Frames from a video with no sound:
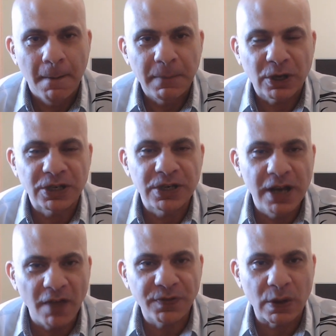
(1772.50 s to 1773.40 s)
because
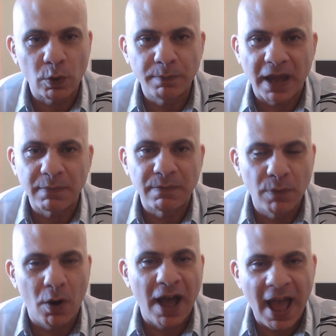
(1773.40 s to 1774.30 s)
nothing would make me
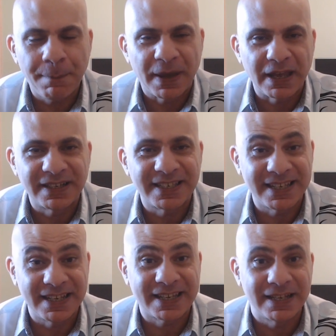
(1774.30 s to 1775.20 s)
more happy to
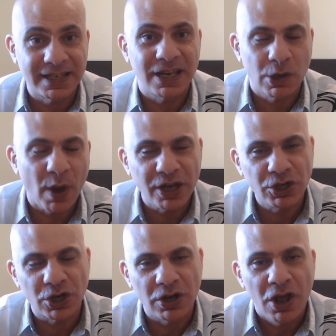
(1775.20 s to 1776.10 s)
see the
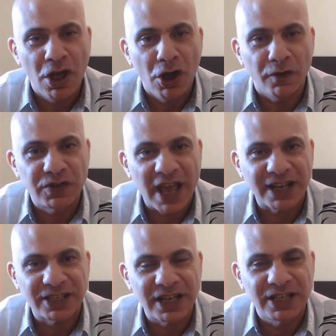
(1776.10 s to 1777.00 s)
continuation of
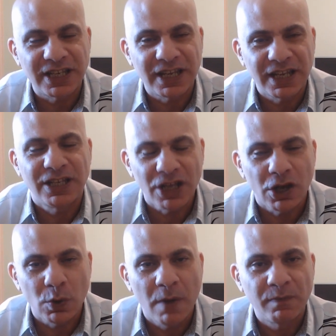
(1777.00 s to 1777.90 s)
Zack's
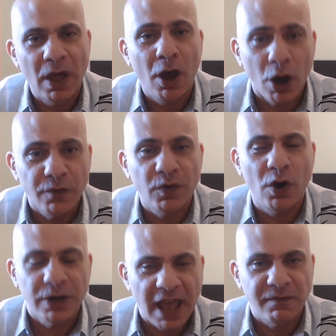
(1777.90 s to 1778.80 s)
DCEU over
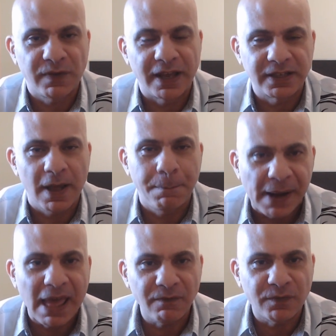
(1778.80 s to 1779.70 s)
on Netflix, a
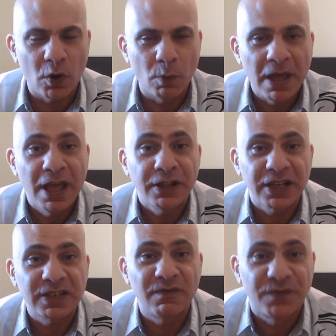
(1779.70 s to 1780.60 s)
platform
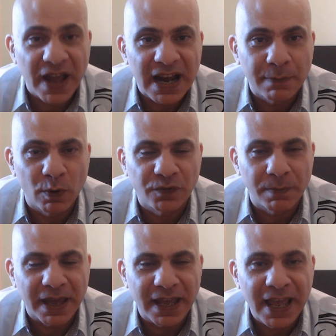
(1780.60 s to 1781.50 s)
that's available for
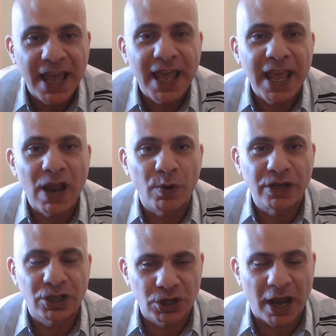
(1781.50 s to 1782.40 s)
me here
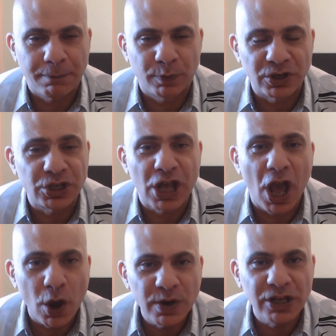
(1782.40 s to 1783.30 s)
in Cyprus. The
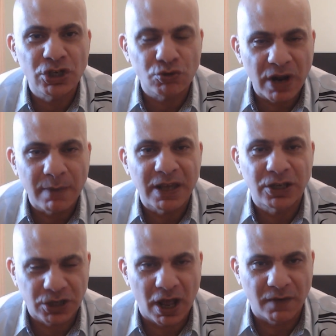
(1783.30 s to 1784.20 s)
only streaming
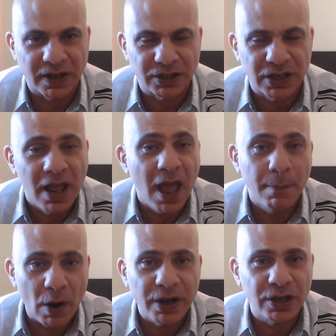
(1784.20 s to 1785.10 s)
service,
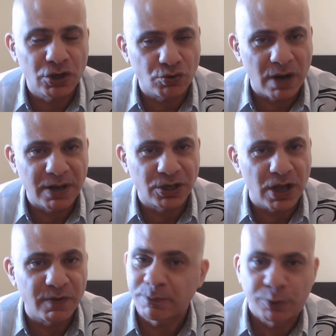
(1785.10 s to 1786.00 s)
American streaming
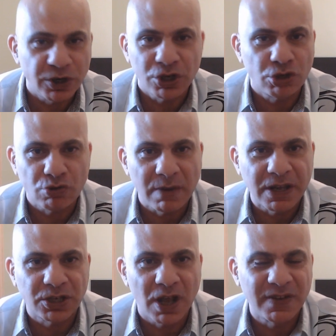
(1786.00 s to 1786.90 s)
service, British
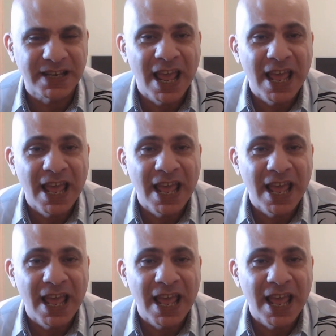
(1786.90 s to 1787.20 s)
streaming service,